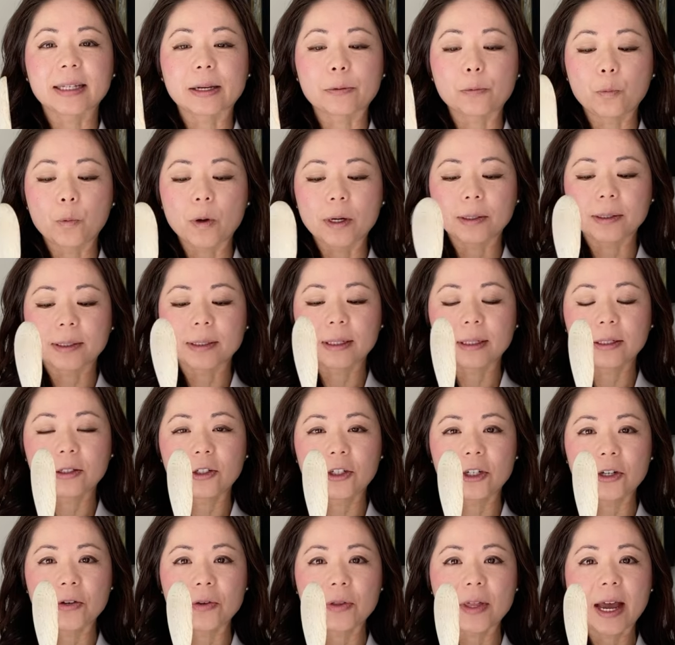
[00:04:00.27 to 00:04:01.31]
once the
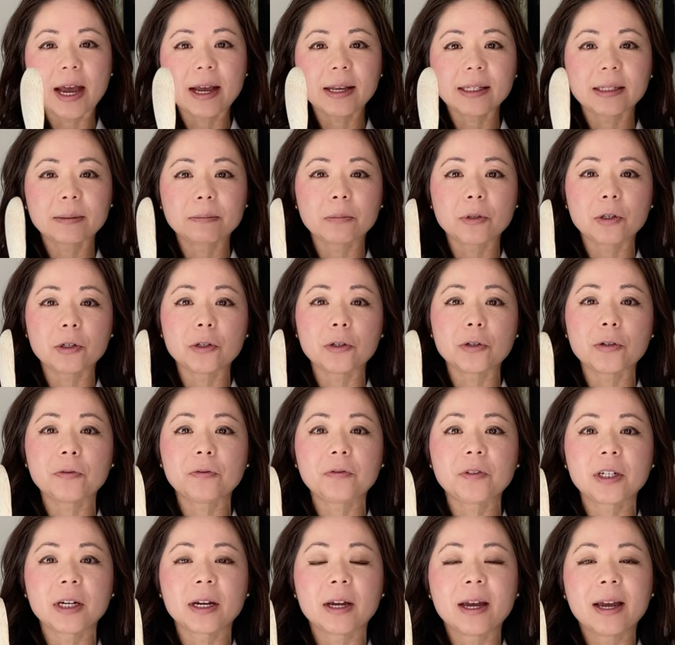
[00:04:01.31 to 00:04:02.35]
tooth has moved,